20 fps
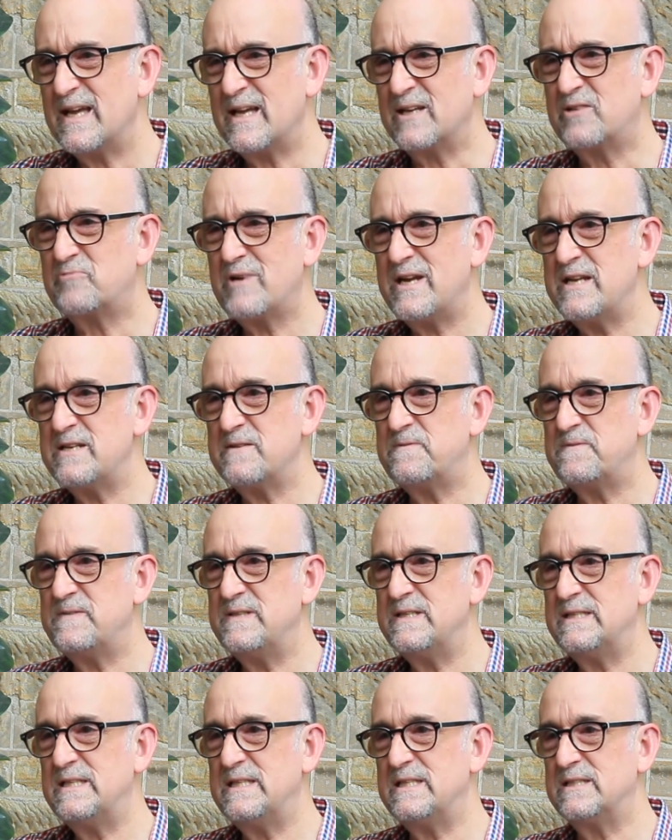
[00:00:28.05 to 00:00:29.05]
a greater
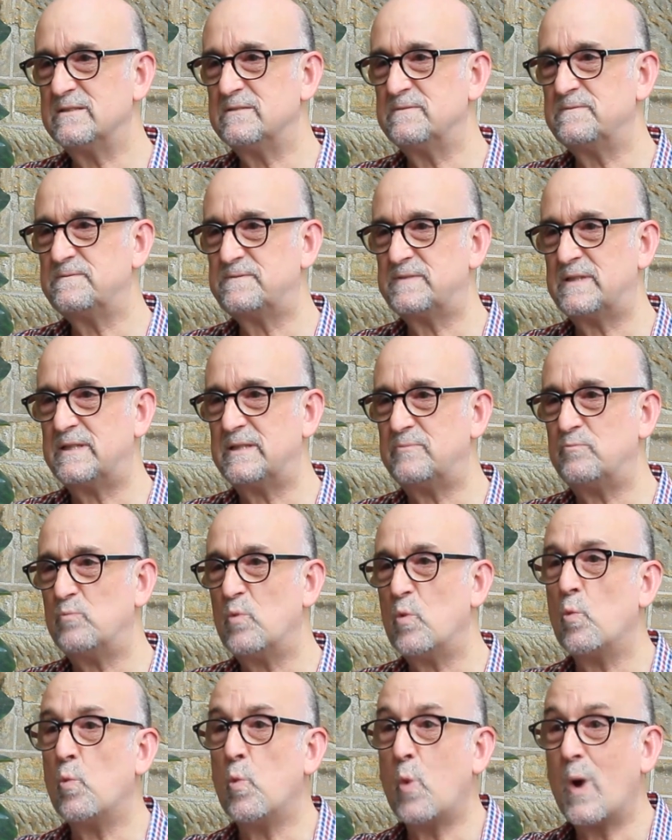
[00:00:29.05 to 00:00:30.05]
feeling of
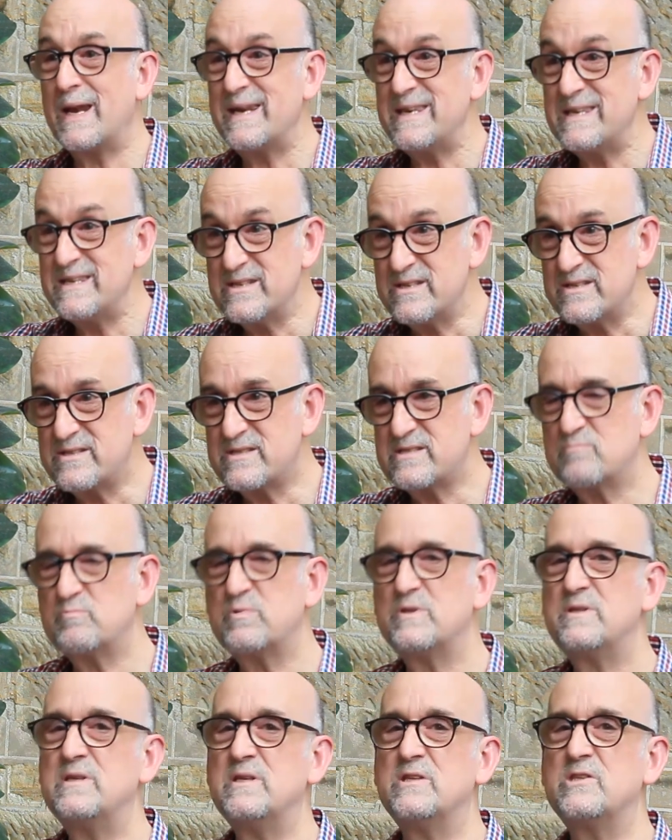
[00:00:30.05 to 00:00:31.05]
oneness
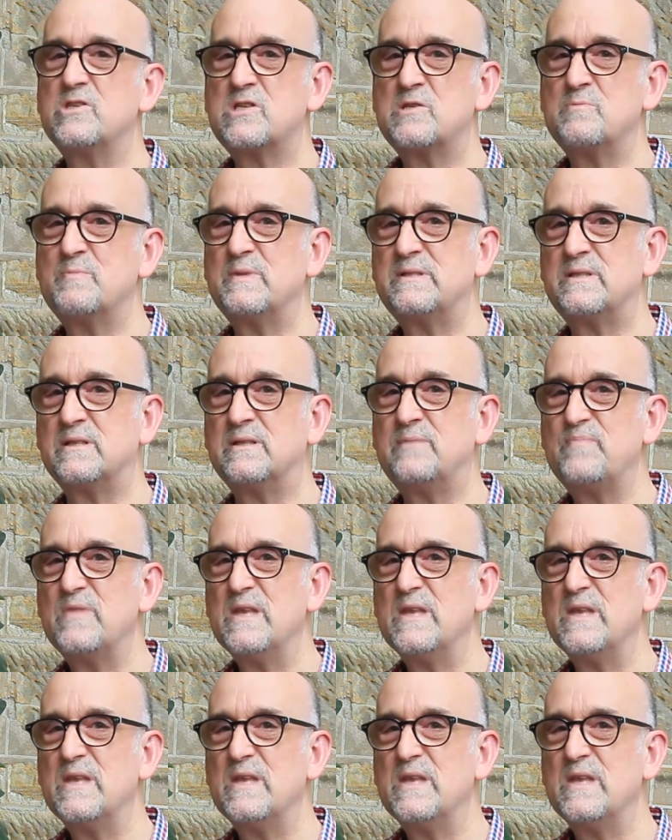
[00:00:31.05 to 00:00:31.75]
with the instrument,